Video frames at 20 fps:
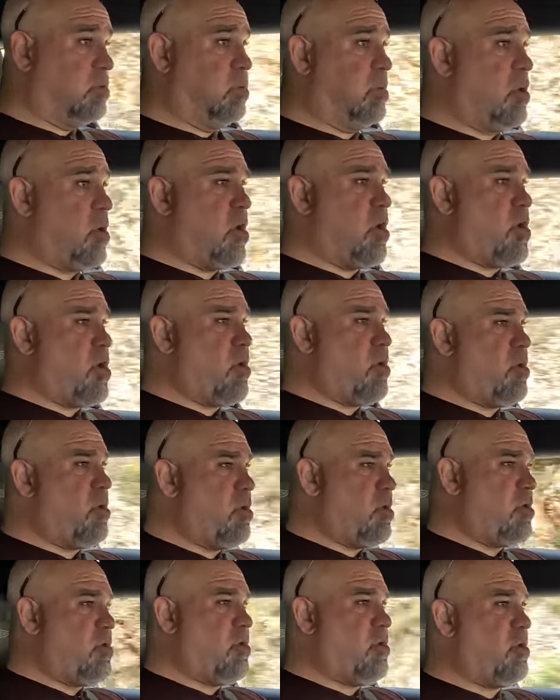
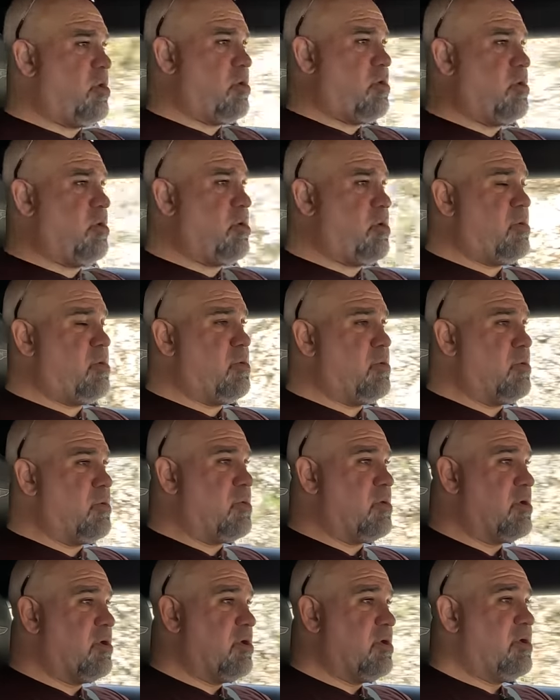Woo-hoo-hoo-hoo!
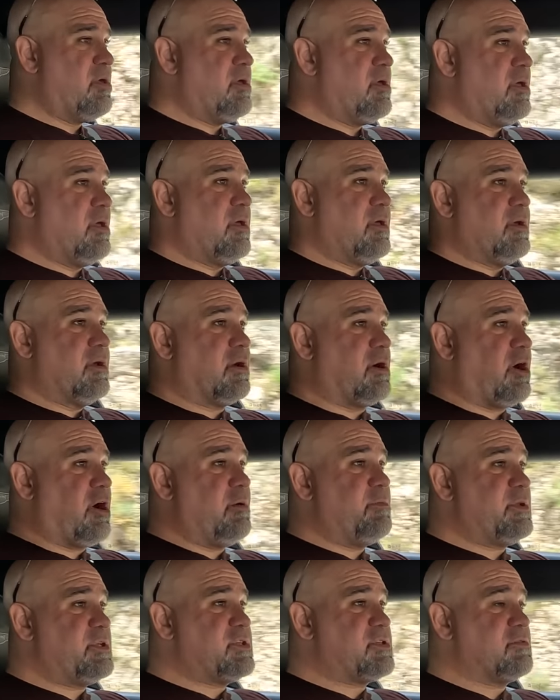Carbon